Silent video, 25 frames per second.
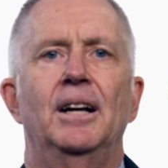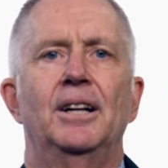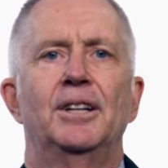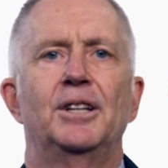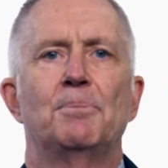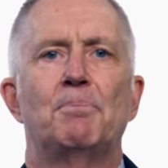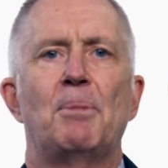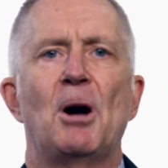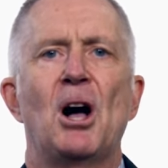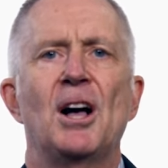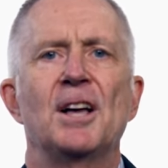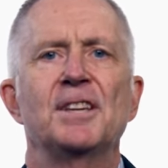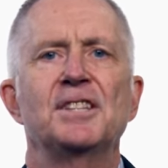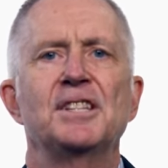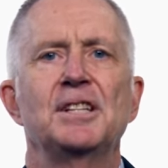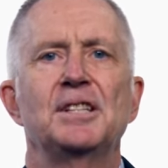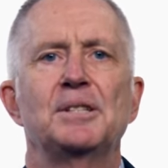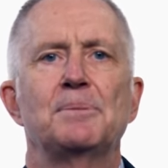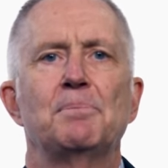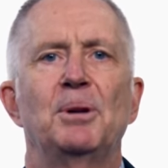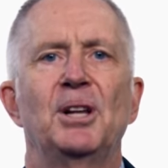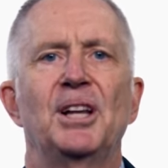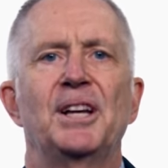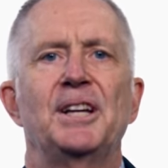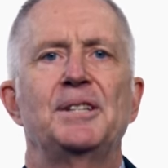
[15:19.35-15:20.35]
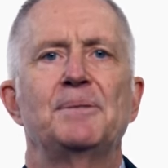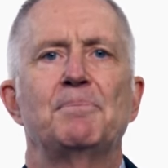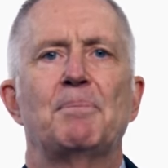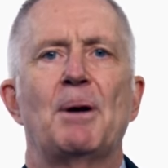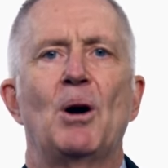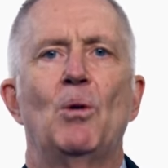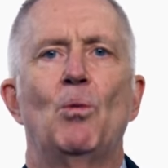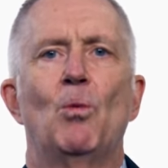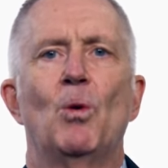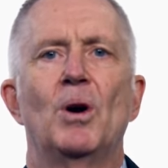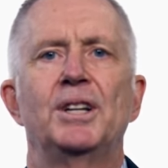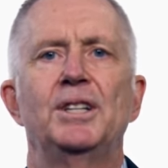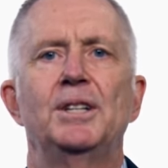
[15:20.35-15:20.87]
Deposits placed by
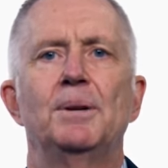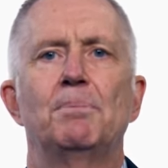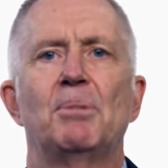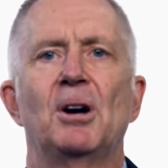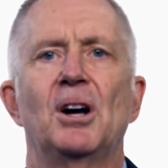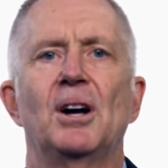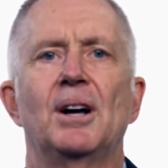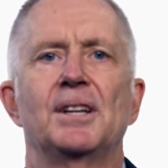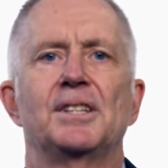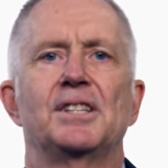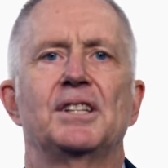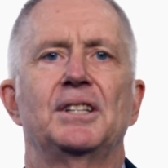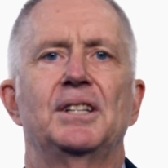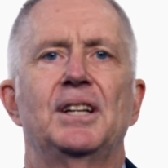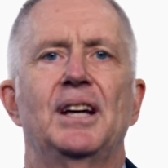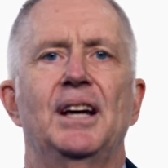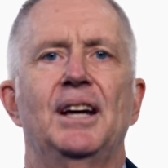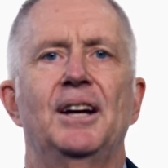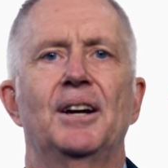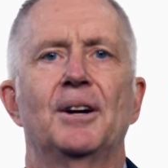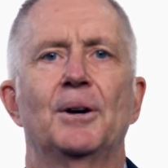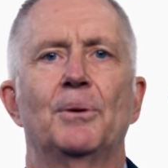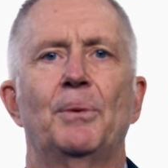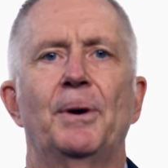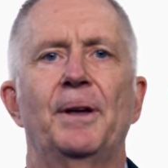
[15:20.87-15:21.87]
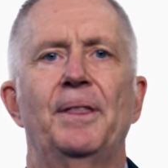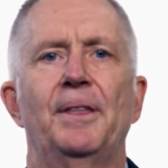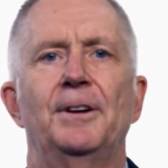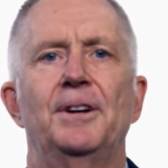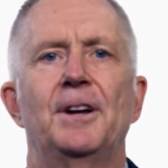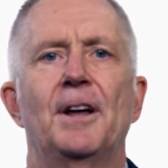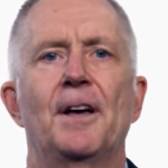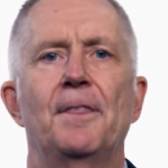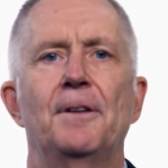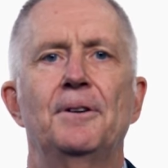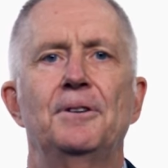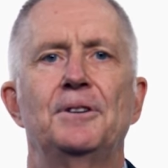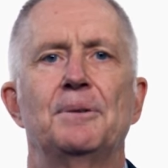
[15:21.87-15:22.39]
one deposit taker with
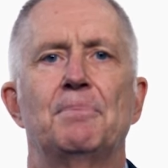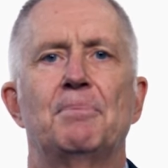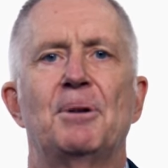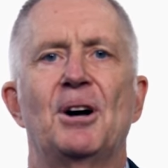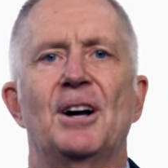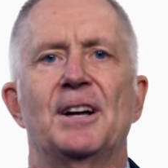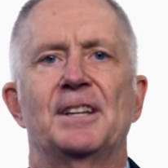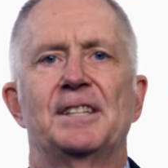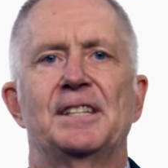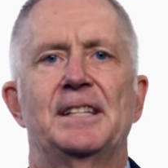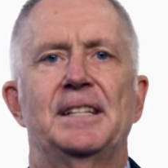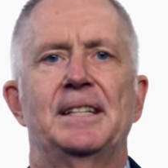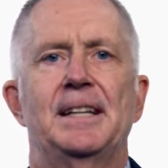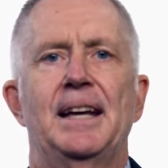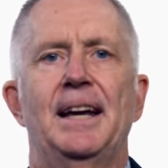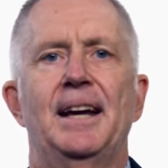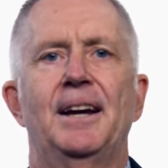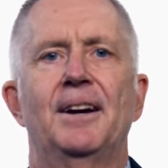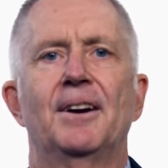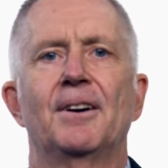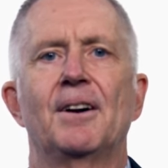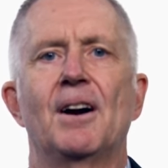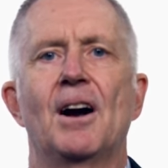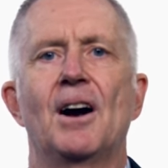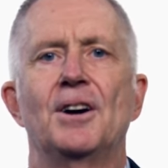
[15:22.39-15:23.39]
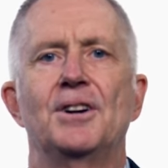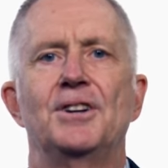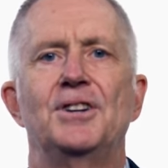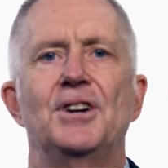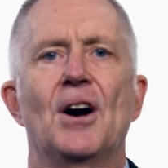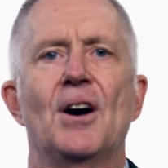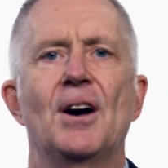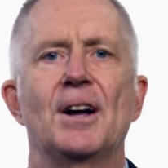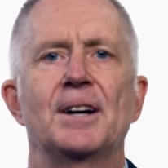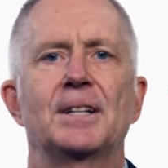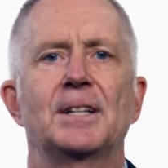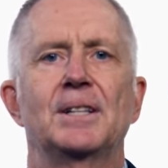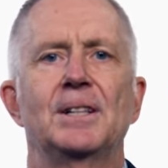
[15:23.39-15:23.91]
another deposit taker are
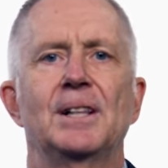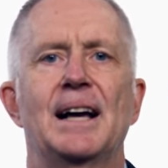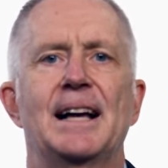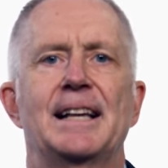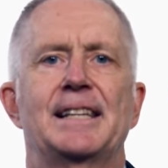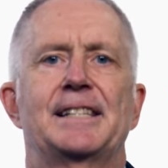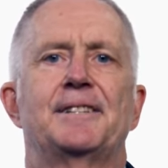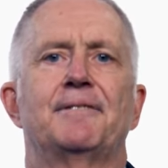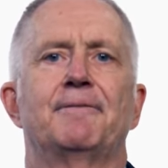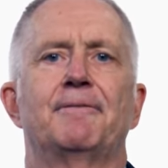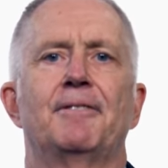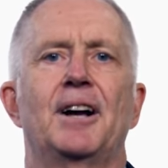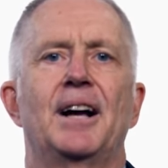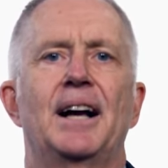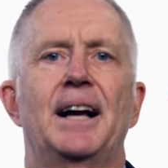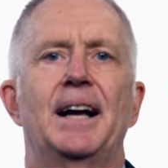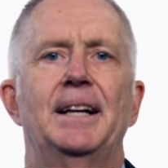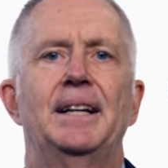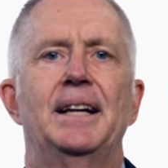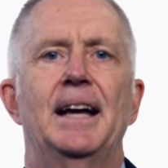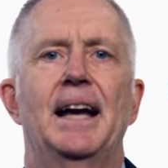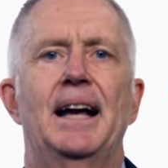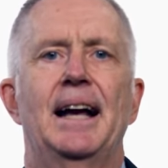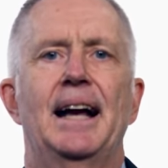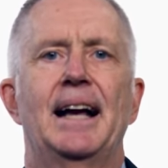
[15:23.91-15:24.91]
not classified